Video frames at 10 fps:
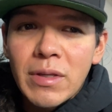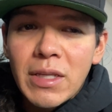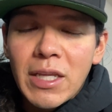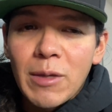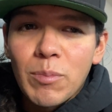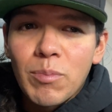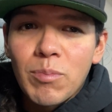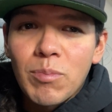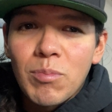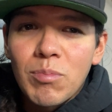keep
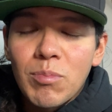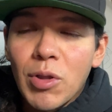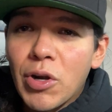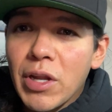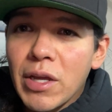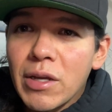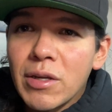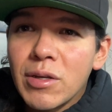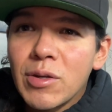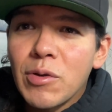learning,
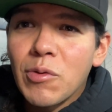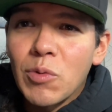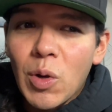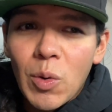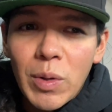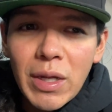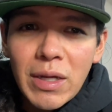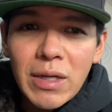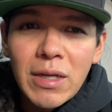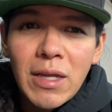
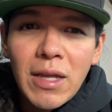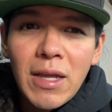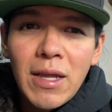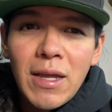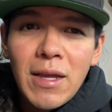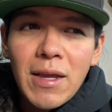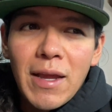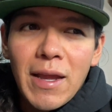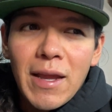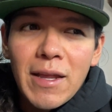growing,
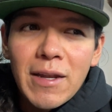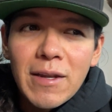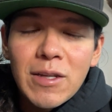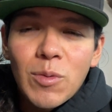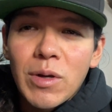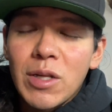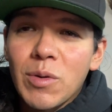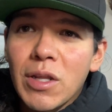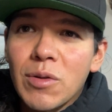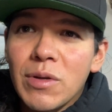and
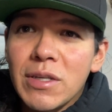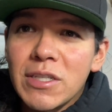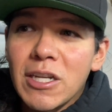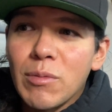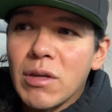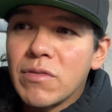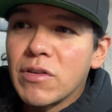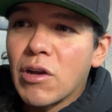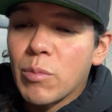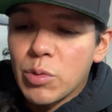2023 is going to be a
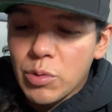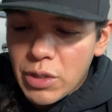phenomenal